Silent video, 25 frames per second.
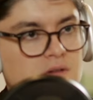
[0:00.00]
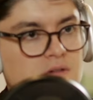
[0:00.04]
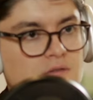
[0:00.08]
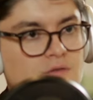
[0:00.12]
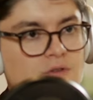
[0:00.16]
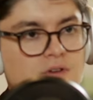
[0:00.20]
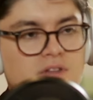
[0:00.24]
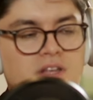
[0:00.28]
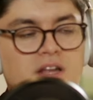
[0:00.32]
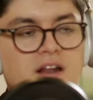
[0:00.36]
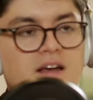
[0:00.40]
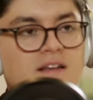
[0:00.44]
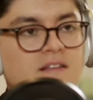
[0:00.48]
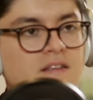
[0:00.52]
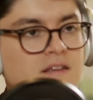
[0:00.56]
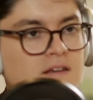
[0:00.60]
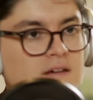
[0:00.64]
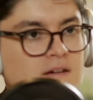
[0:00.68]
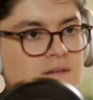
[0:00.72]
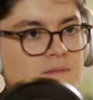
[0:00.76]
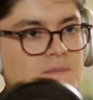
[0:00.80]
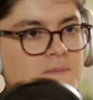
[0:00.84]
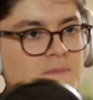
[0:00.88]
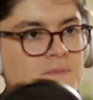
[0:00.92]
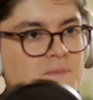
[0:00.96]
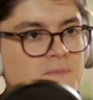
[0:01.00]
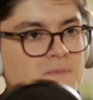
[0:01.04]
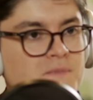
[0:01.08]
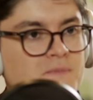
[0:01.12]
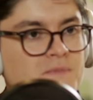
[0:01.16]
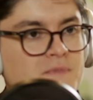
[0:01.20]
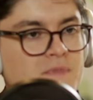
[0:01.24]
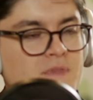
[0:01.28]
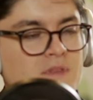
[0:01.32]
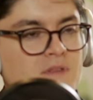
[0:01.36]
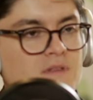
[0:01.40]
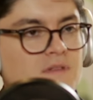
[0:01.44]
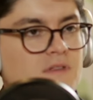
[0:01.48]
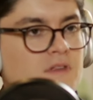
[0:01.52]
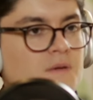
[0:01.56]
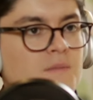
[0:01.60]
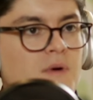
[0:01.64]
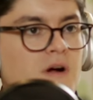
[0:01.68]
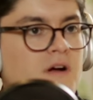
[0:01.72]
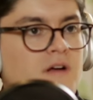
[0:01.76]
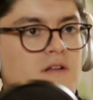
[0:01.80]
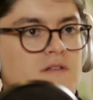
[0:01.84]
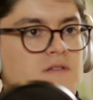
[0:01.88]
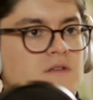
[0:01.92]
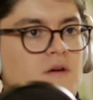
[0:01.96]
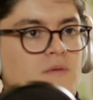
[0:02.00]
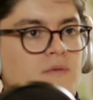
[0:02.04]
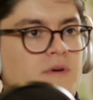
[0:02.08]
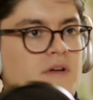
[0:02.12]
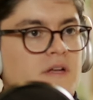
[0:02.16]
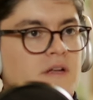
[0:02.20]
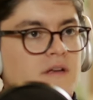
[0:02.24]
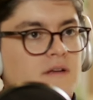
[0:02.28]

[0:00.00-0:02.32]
for that idea. Yeah, we the were definitely too